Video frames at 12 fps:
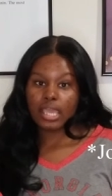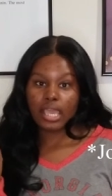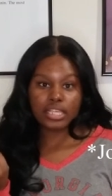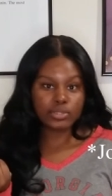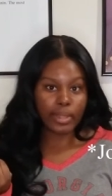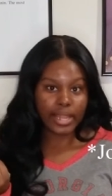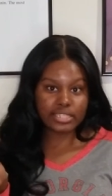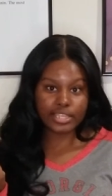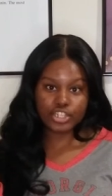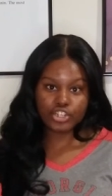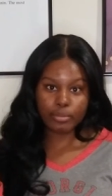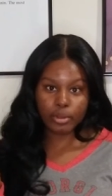as well as
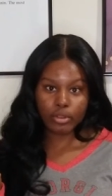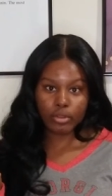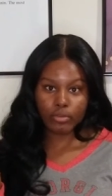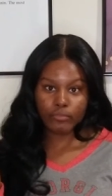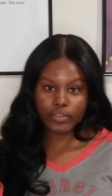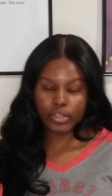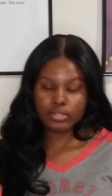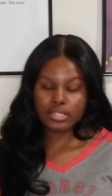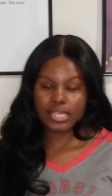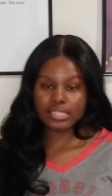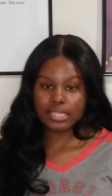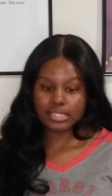intramural fields,
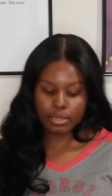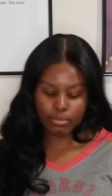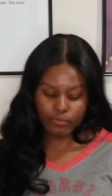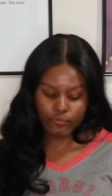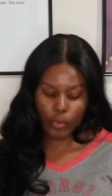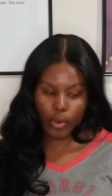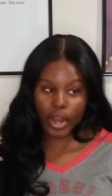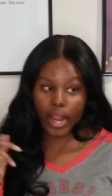as I said before.